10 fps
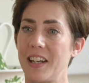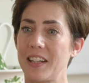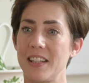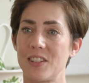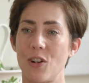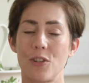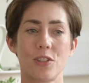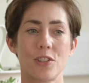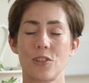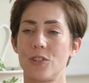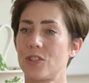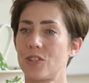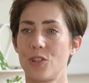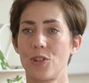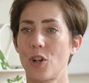It's got such
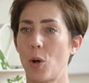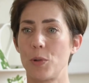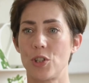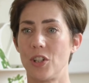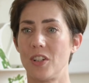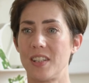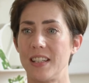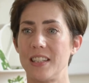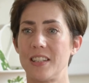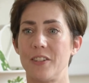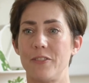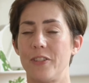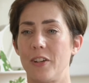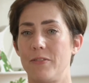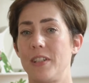good opportunities
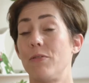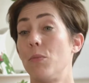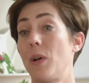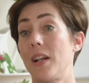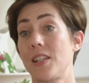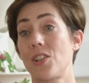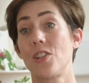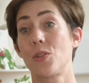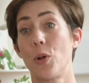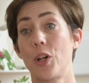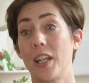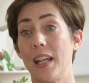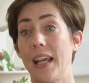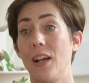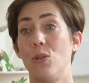of different practitioners working
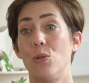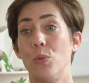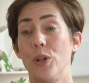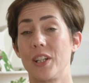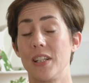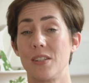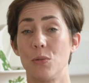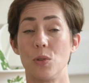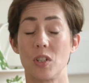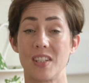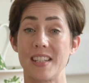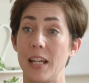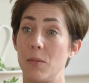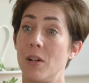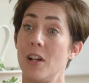here, all working towards the
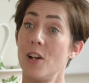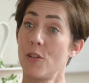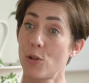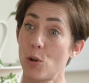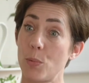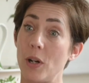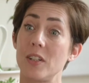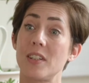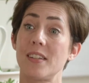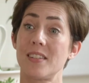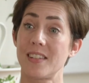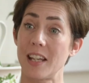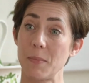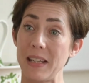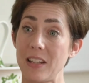same thought process, the same
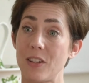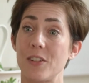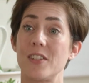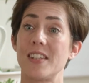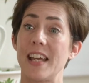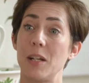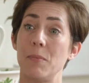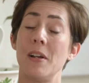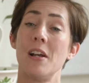ethos, the same